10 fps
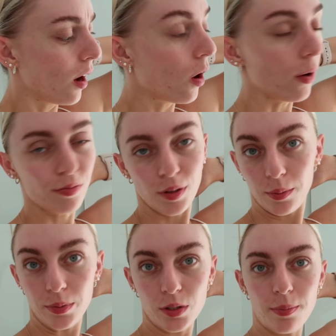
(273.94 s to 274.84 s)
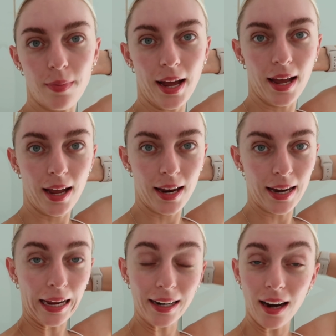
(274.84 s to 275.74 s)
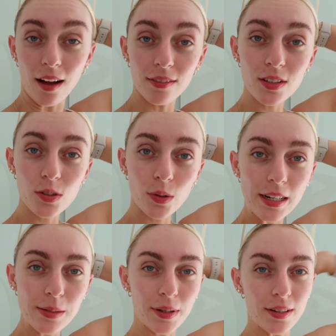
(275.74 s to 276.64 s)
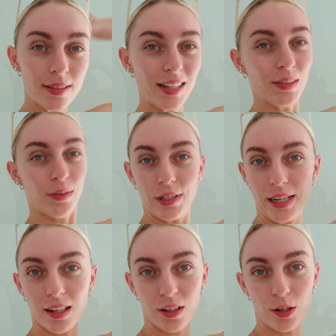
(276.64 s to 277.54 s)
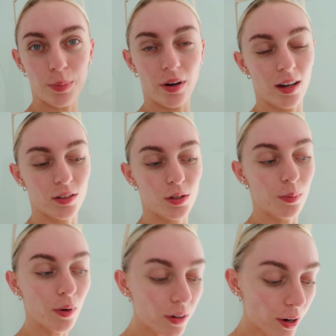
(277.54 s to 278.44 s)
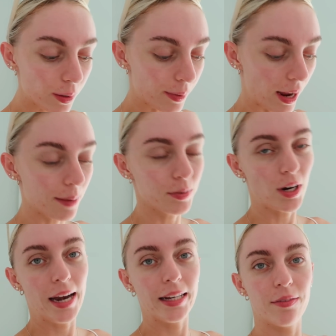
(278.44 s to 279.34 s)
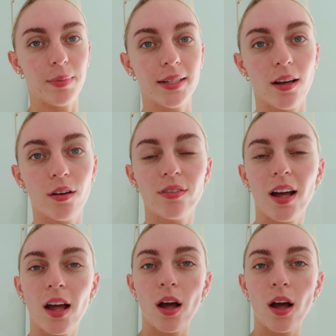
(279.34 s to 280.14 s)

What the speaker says: Oh, filmed my Naked Harvest stories because they're launching a new product tomorrow, but I'm trying to give myself